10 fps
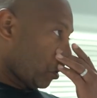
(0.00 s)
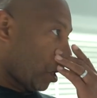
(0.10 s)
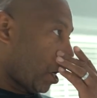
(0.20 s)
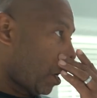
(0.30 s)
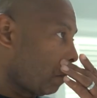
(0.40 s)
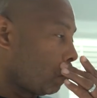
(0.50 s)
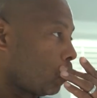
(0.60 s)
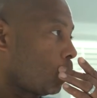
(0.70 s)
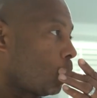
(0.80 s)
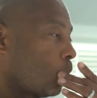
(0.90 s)
Um,
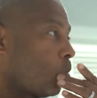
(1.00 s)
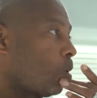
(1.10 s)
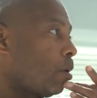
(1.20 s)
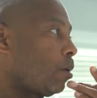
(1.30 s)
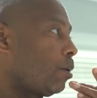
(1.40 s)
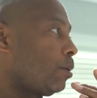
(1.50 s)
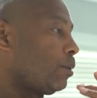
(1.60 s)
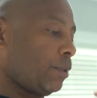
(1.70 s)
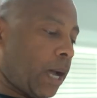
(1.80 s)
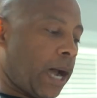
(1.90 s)

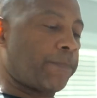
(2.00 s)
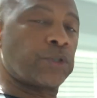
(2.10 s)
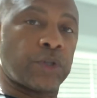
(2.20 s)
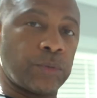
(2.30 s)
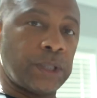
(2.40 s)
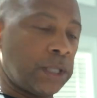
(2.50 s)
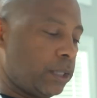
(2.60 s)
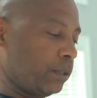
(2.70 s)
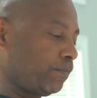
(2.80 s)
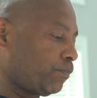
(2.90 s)

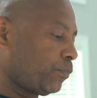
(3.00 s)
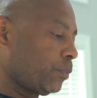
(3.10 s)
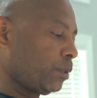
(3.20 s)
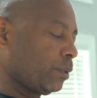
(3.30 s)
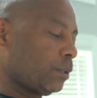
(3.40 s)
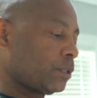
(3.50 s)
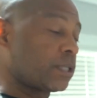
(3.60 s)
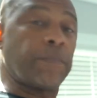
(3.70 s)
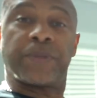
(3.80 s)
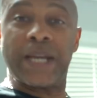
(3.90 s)
opportunity,
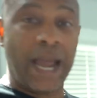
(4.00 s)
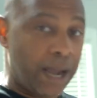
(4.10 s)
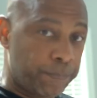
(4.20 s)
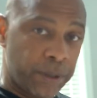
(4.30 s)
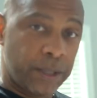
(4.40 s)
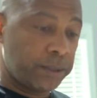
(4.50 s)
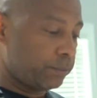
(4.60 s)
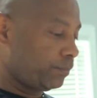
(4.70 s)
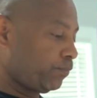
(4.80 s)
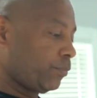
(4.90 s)
something happened,
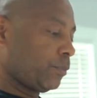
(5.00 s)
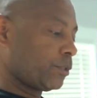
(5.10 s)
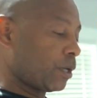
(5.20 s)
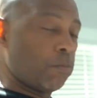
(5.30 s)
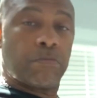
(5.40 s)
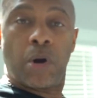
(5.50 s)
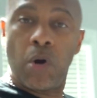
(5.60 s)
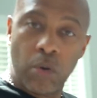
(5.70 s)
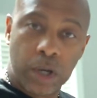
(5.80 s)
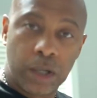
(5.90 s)
something
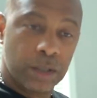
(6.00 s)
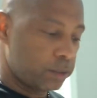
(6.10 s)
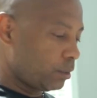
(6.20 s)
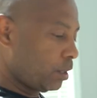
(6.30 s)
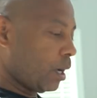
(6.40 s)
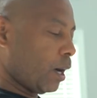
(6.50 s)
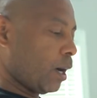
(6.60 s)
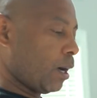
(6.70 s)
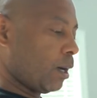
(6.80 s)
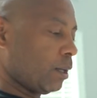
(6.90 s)
broke,
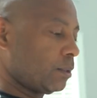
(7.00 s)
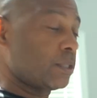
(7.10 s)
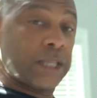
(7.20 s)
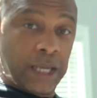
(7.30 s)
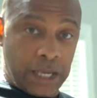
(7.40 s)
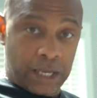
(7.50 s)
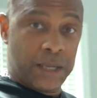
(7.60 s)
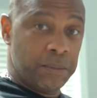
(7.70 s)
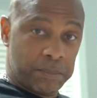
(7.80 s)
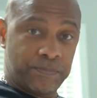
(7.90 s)
uh,
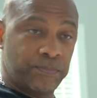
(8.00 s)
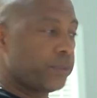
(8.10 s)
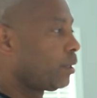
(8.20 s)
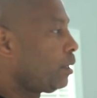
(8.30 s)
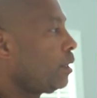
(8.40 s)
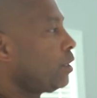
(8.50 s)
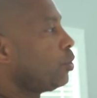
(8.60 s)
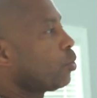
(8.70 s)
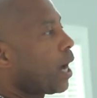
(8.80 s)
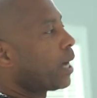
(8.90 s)
team,
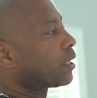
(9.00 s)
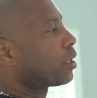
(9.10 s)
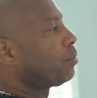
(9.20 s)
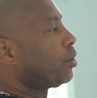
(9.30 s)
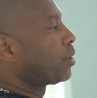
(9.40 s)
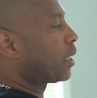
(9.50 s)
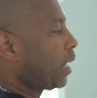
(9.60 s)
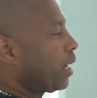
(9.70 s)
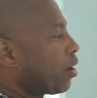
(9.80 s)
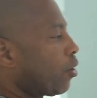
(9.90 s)
you got to
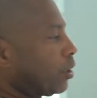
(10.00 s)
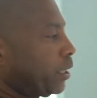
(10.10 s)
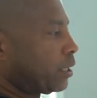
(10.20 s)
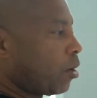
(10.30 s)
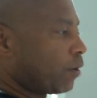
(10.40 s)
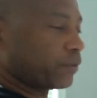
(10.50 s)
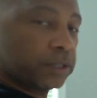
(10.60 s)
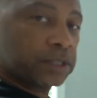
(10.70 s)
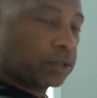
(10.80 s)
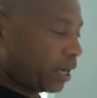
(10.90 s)
communicate early and often.
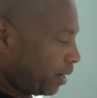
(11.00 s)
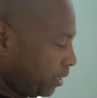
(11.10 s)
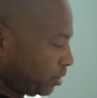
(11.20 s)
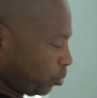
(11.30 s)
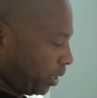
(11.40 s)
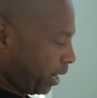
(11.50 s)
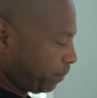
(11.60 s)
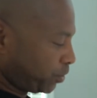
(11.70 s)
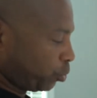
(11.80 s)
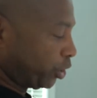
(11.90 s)
So now here's what
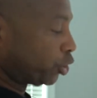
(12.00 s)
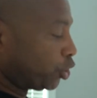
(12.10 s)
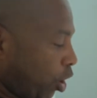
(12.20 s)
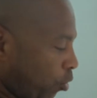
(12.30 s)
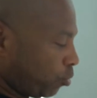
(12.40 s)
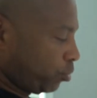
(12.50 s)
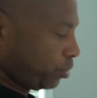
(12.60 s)
happens when you don't.